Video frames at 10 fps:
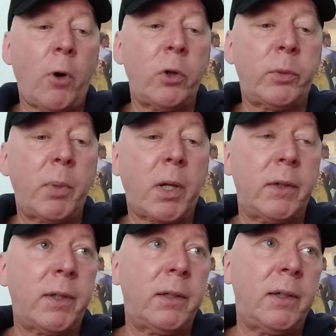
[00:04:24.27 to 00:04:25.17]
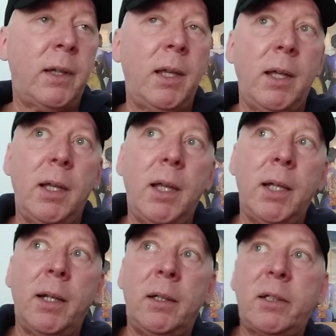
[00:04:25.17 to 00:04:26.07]
first because
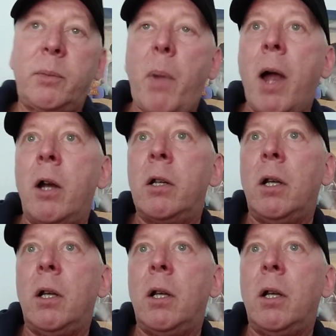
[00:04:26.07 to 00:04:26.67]
it inspired